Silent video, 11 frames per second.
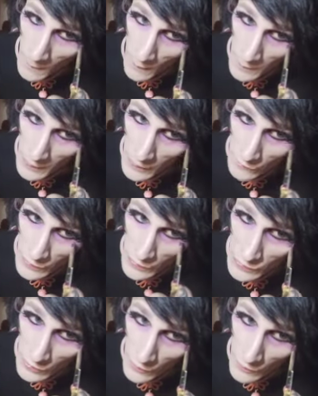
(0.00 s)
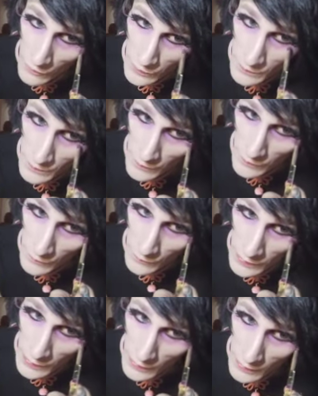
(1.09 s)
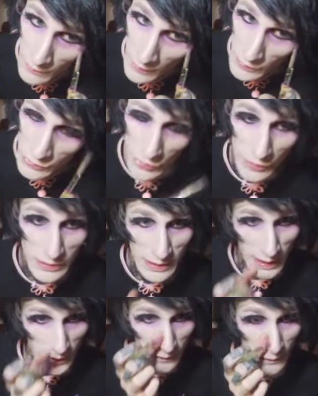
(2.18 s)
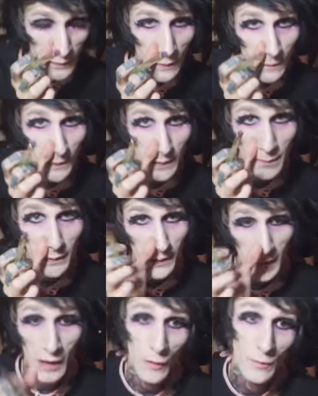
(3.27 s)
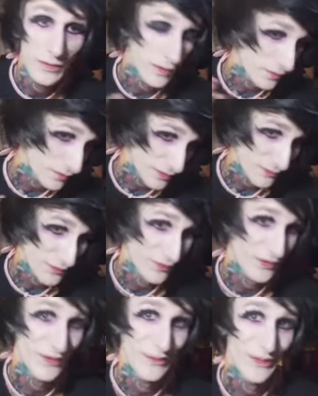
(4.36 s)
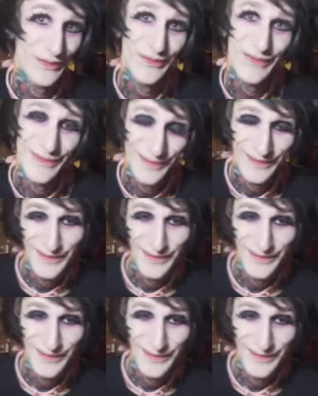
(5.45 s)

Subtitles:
I'll be making videos all this month and week. I'm not sure exactly on what, but I'll be thinking of something very beautiful.